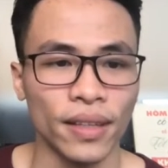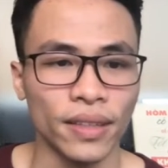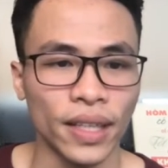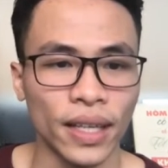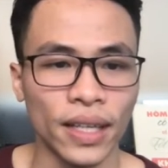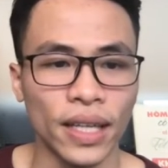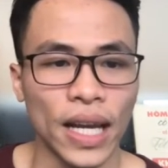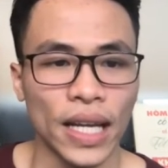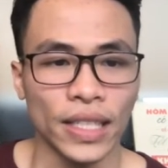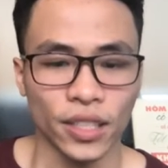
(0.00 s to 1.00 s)
Okay,
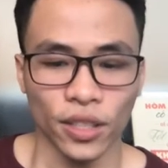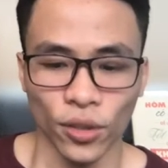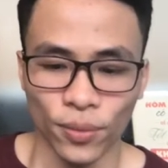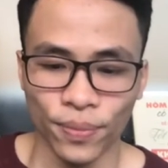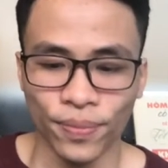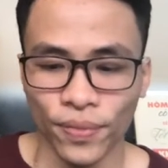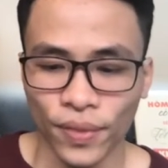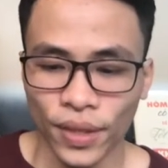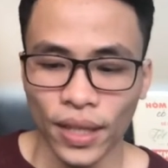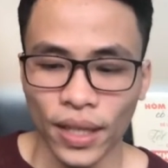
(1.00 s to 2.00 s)
so
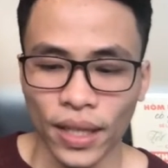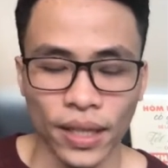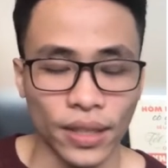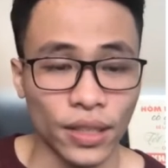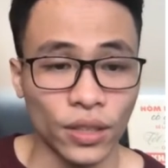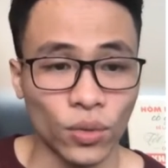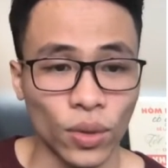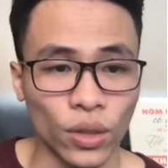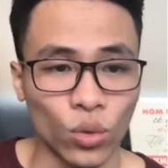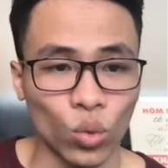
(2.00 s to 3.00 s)
in this
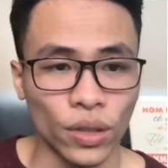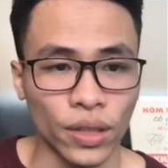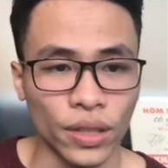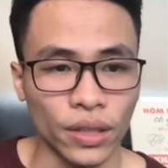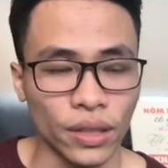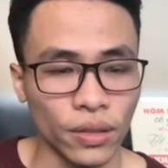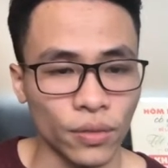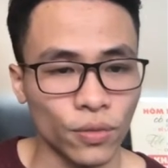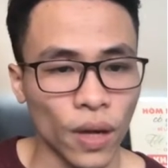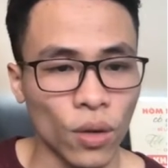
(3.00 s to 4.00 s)
week we
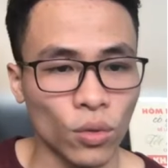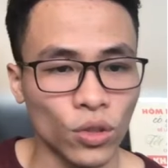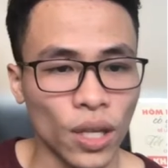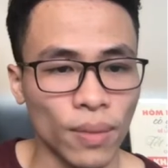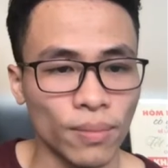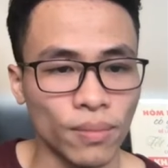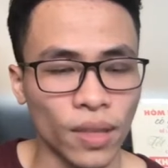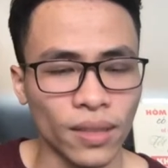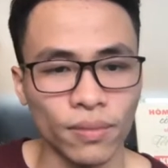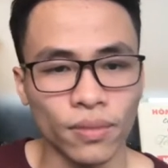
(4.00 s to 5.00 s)
found some
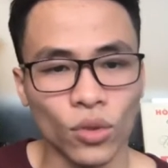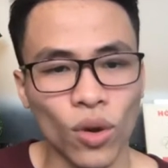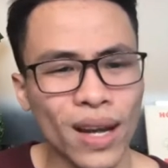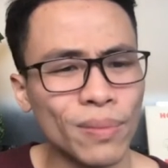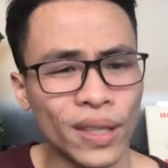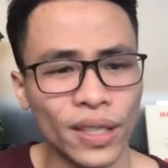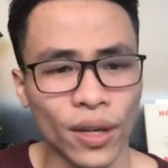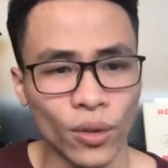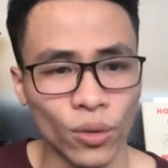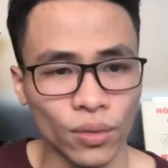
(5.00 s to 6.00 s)
like quite big
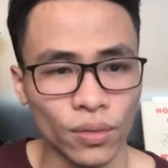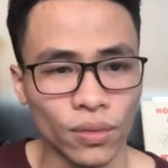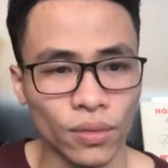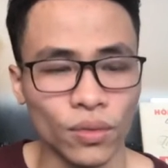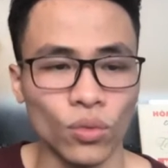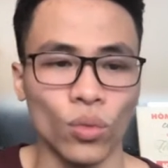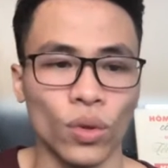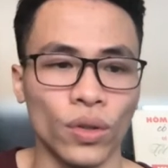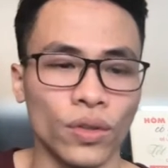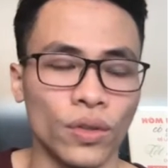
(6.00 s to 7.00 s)
error
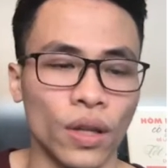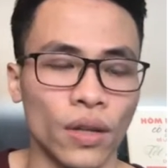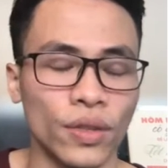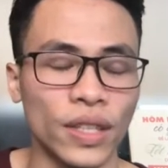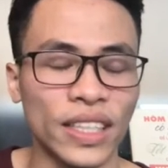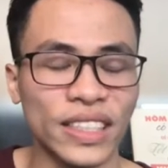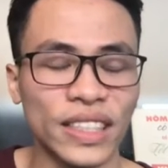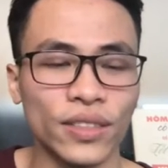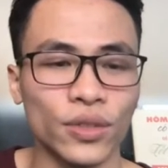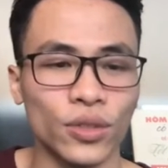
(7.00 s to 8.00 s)
with
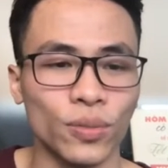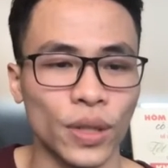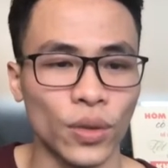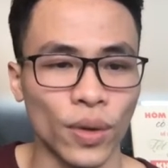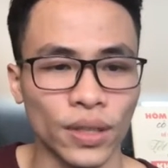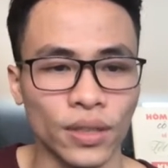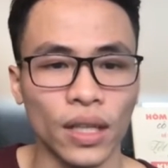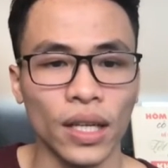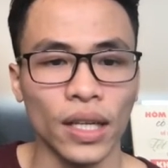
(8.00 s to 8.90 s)
relating to POS,